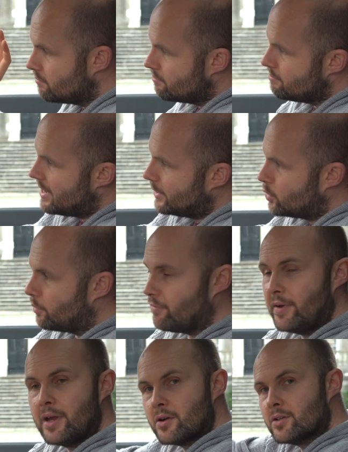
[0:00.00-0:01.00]
makeup
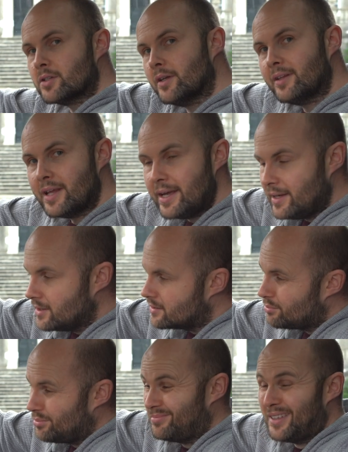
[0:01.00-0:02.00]
fingers on
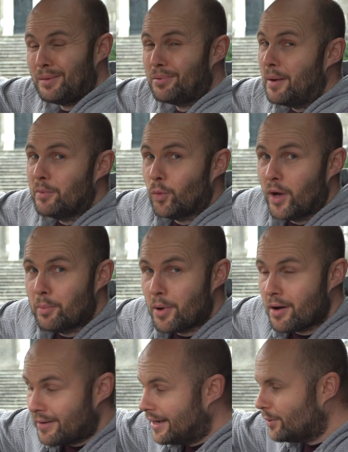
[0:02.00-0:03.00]
things, they'll probably wipe
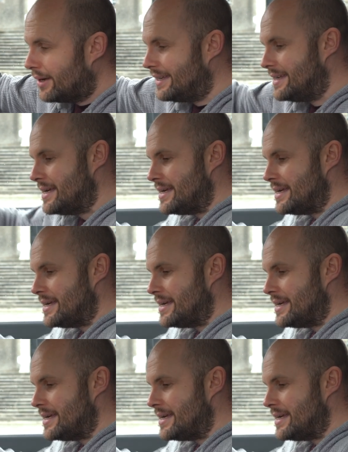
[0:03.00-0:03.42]
off anyway.